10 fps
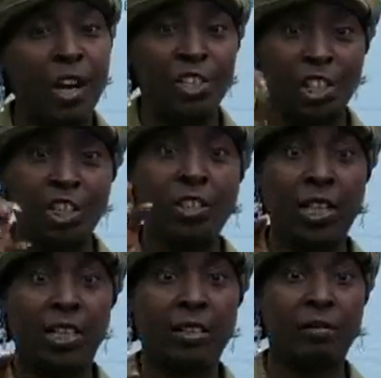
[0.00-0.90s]

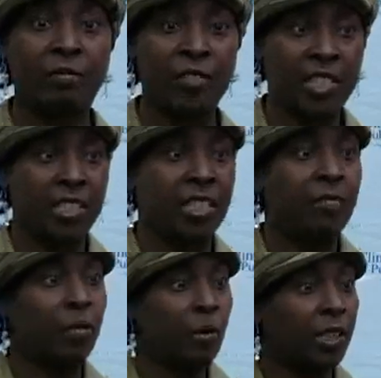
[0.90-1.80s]
articulated
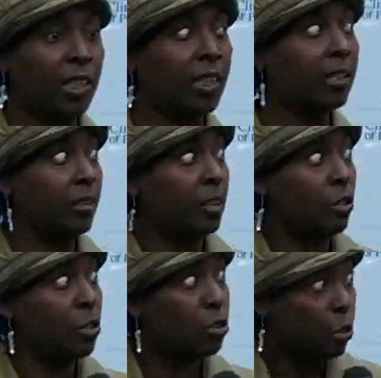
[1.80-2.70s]
physically, vocally.
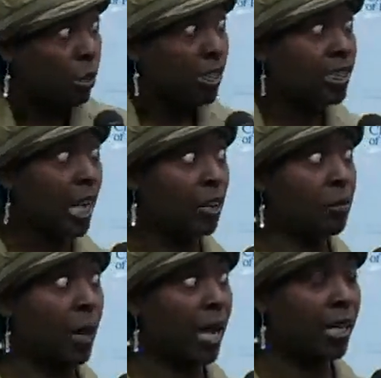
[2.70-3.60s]
You use your
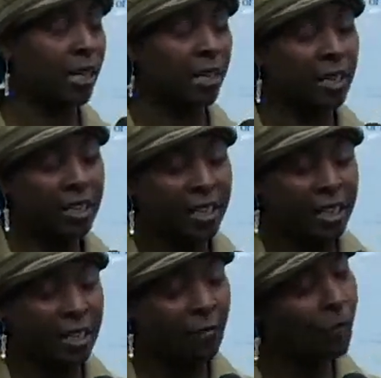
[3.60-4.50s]
entire body.
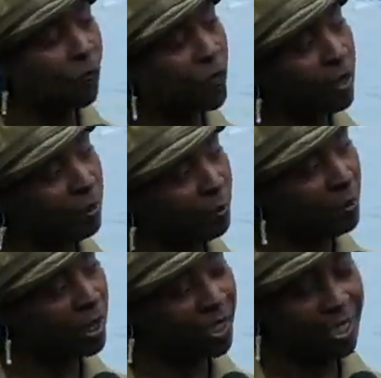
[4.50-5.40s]
In
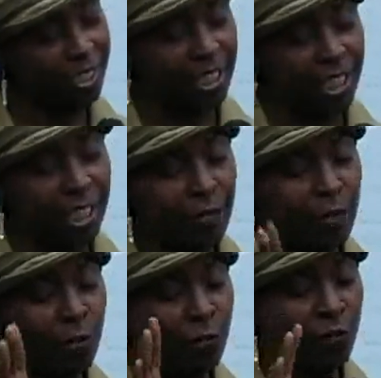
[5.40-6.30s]
film,
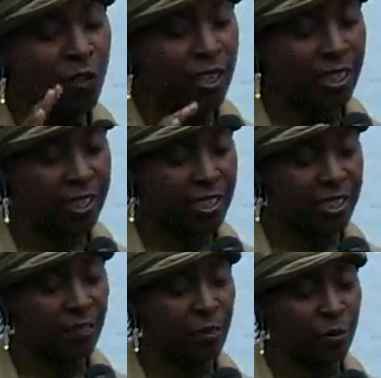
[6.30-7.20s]
if you feel
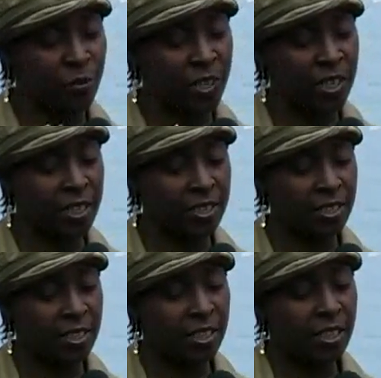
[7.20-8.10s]
it, if you think it,